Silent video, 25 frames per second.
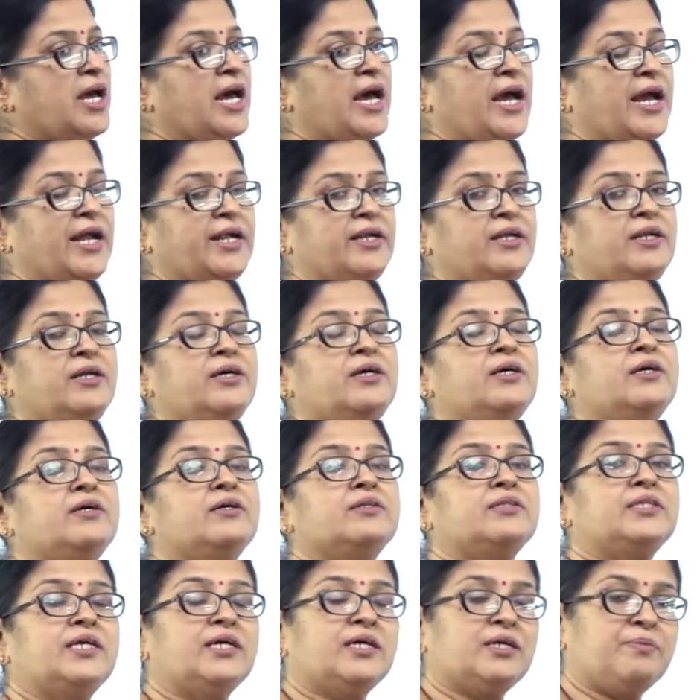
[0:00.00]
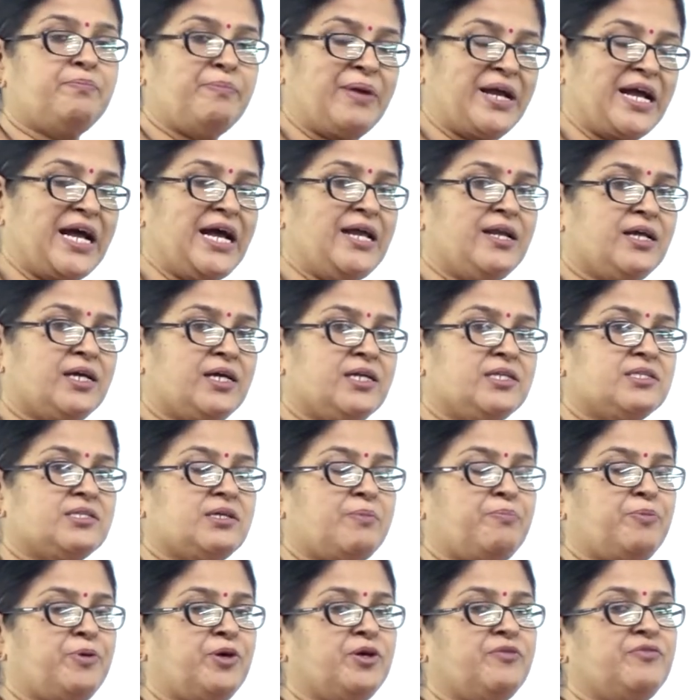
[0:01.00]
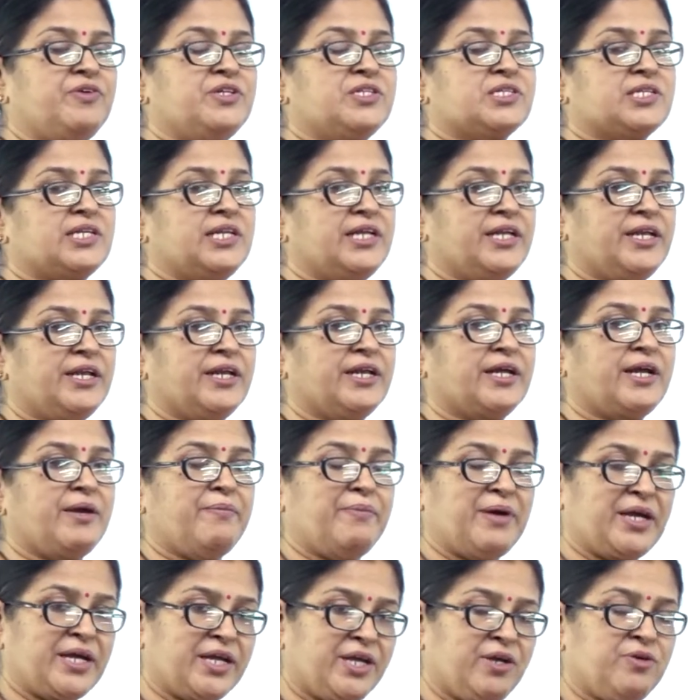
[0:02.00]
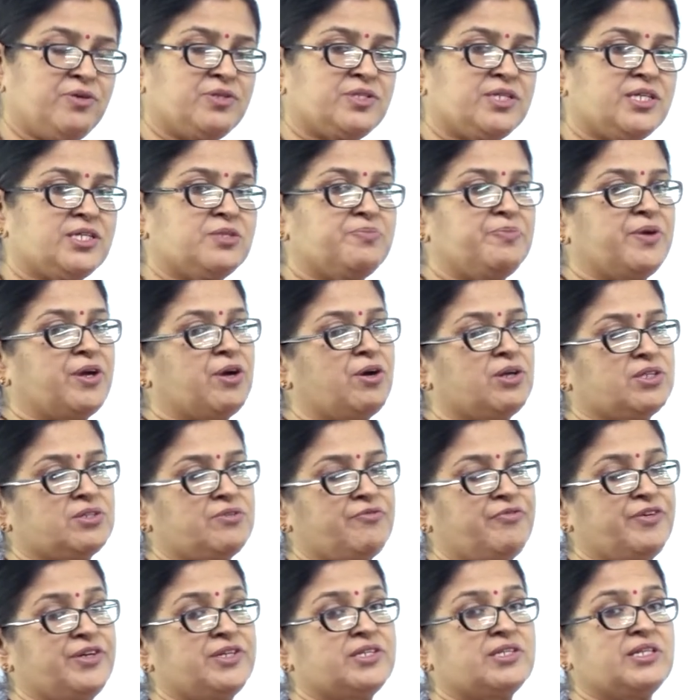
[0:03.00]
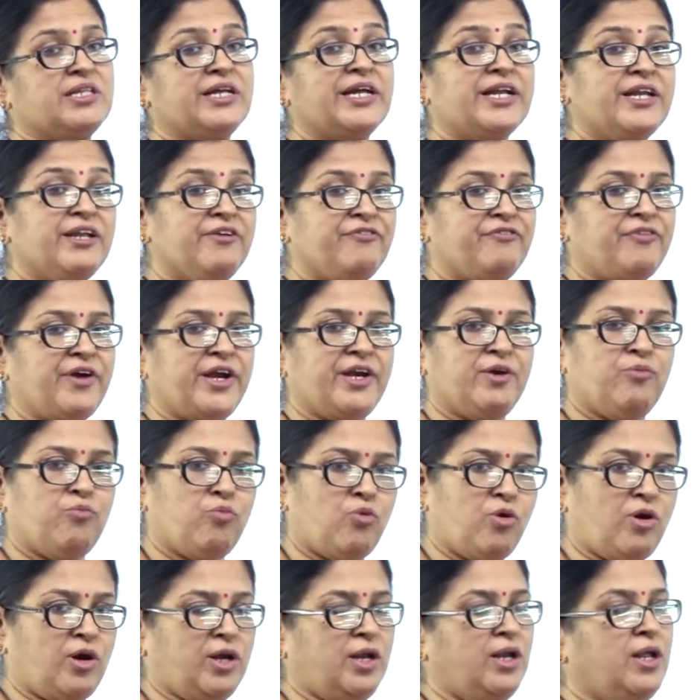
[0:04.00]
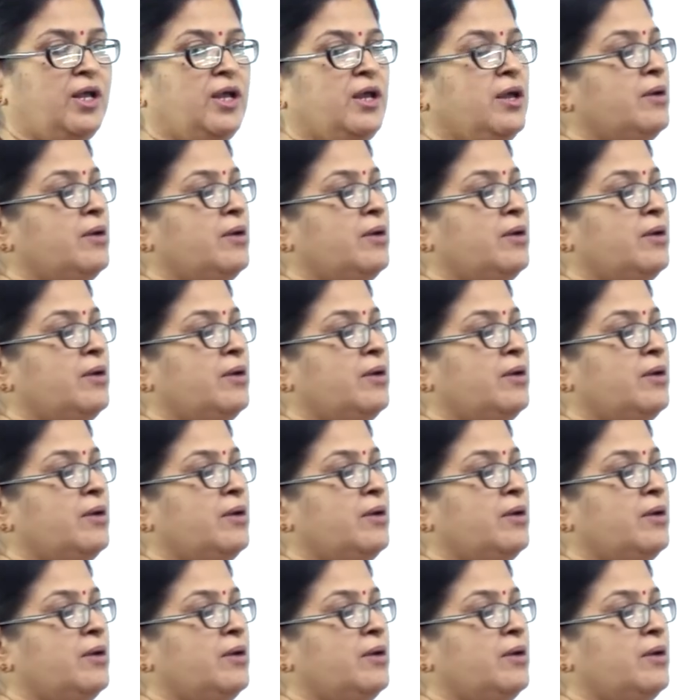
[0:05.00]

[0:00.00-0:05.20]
and the mechanical support which sclerenchyma gives is because of its lignified wall,